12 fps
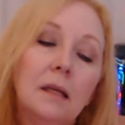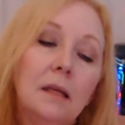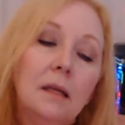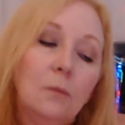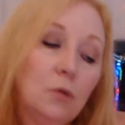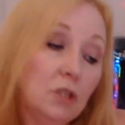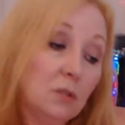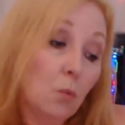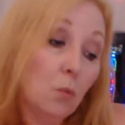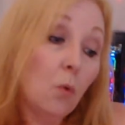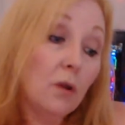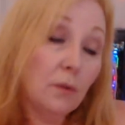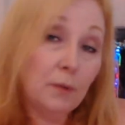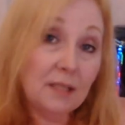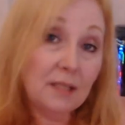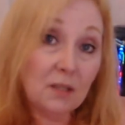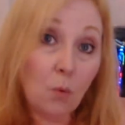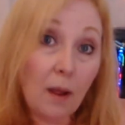which is one of the
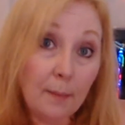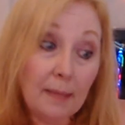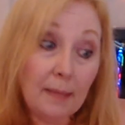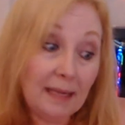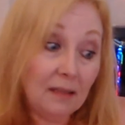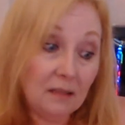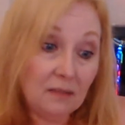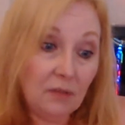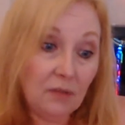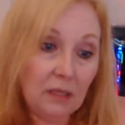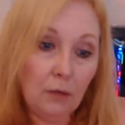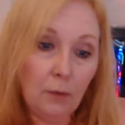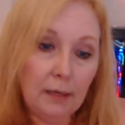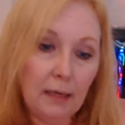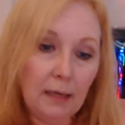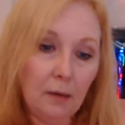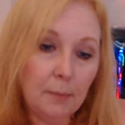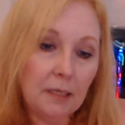reasons why I'm making this video right
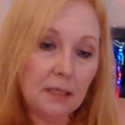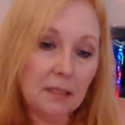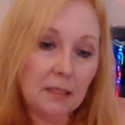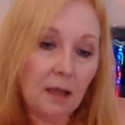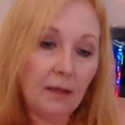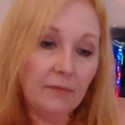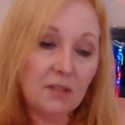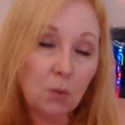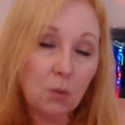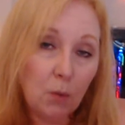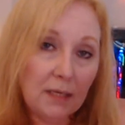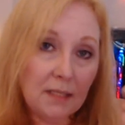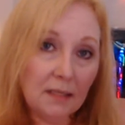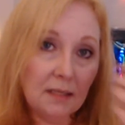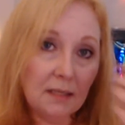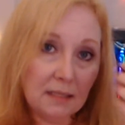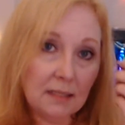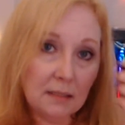now, because I've squeezed
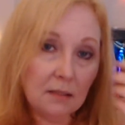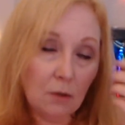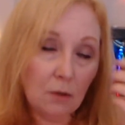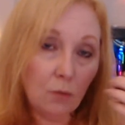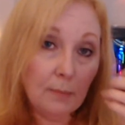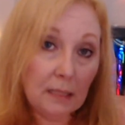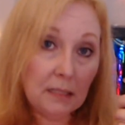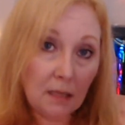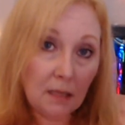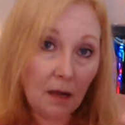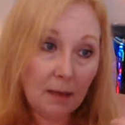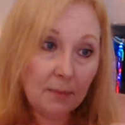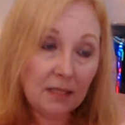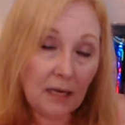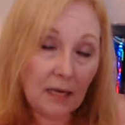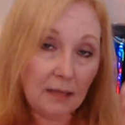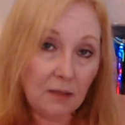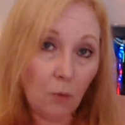this so many times that
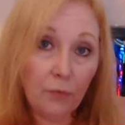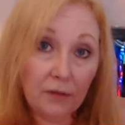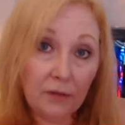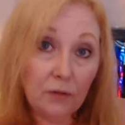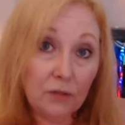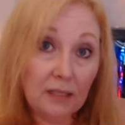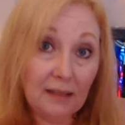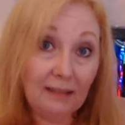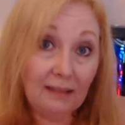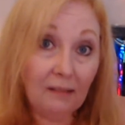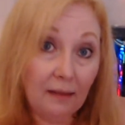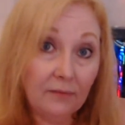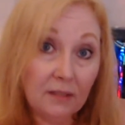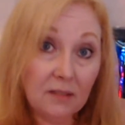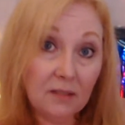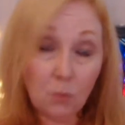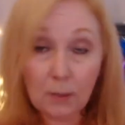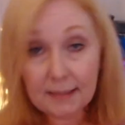I don't think there's anything left to
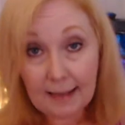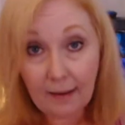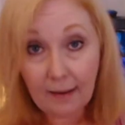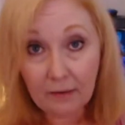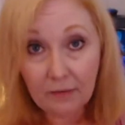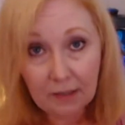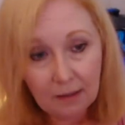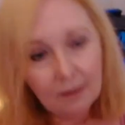squeeze out of it.